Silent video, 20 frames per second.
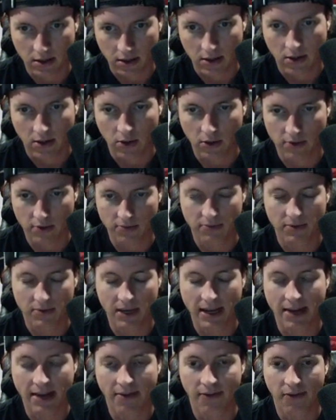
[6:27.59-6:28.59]
or
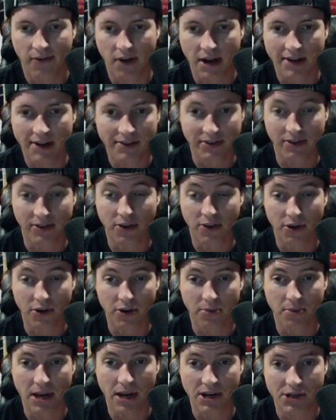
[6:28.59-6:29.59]
second phrase, the
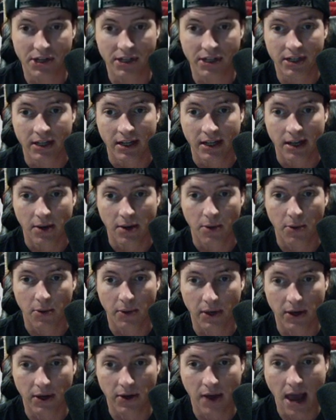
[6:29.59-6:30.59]
third measure, where we
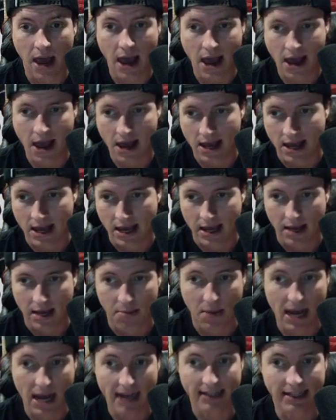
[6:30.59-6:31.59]
go A
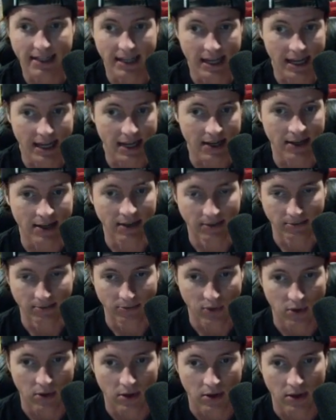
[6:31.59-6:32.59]
back to E,
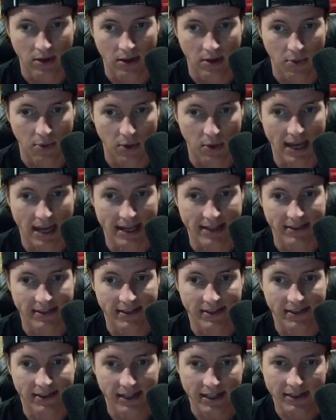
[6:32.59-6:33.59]
we get
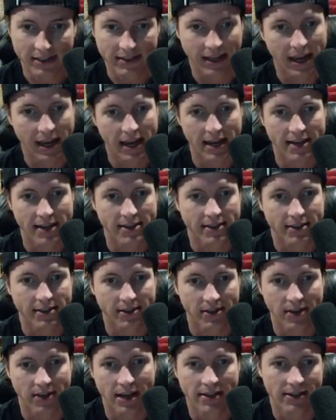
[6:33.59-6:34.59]
six A's.
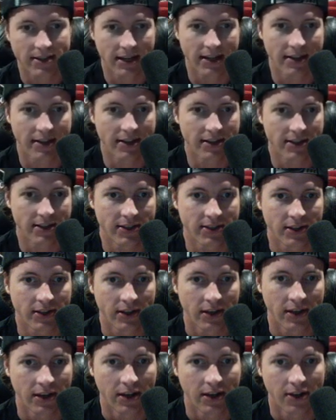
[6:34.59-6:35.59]
So that's like this
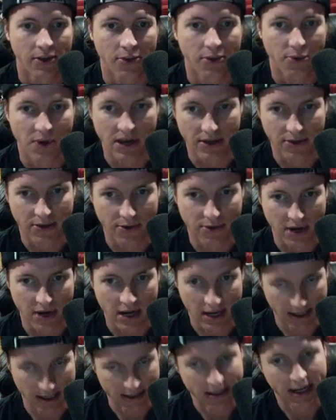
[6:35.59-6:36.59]
three and
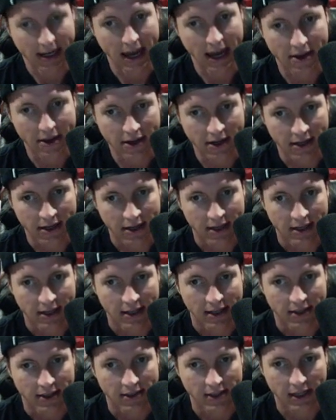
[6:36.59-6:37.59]
three together,
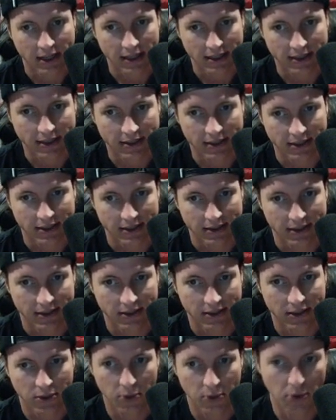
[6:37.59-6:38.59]
six.
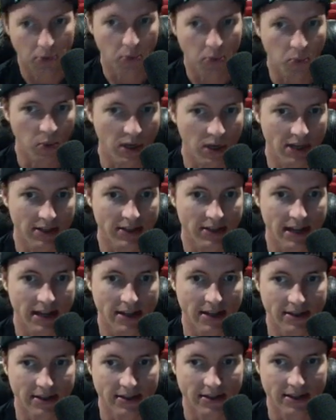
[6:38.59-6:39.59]
So we, we could say
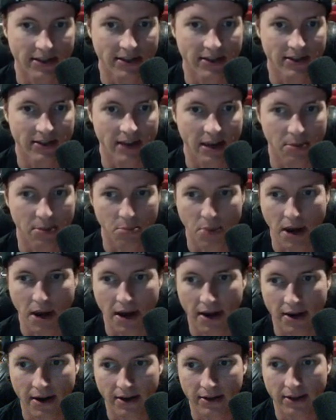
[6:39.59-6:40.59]
that this is a
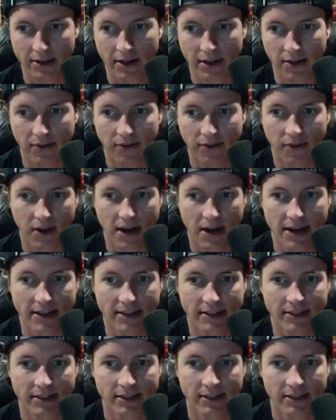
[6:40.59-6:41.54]
parallel phrase.